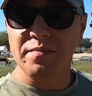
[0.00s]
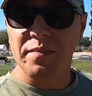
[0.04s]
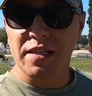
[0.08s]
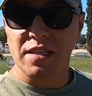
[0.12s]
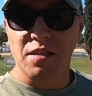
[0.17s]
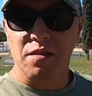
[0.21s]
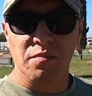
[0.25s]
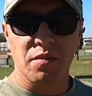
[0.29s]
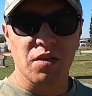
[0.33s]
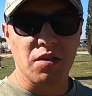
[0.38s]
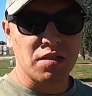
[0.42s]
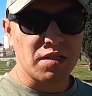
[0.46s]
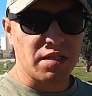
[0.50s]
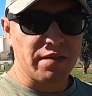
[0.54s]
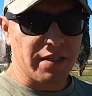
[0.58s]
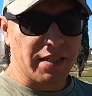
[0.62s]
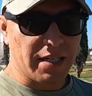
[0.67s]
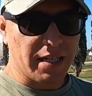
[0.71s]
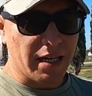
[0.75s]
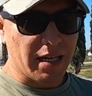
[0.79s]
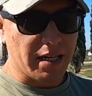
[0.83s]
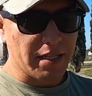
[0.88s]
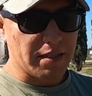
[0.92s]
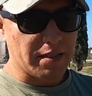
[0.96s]
about the most of it,
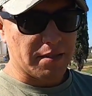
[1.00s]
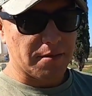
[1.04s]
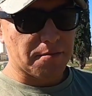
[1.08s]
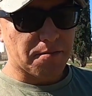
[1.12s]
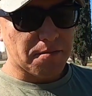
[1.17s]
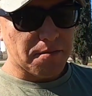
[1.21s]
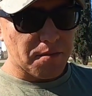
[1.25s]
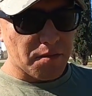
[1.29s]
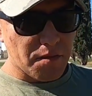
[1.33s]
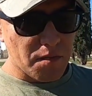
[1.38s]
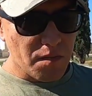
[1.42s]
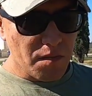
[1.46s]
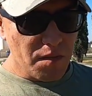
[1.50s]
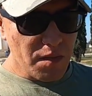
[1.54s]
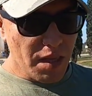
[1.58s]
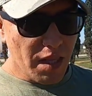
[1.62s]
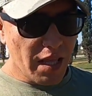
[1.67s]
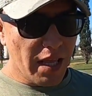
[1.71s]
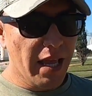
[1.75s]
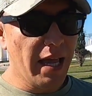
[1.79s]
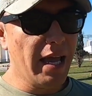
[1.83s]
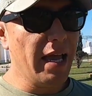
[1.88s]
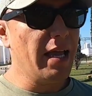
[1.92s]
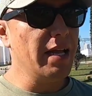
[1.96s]
guys.
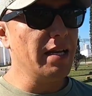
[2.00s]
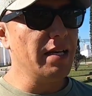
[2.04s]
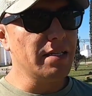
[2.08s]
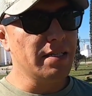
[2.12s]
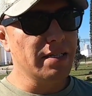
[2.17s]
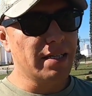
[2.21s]
And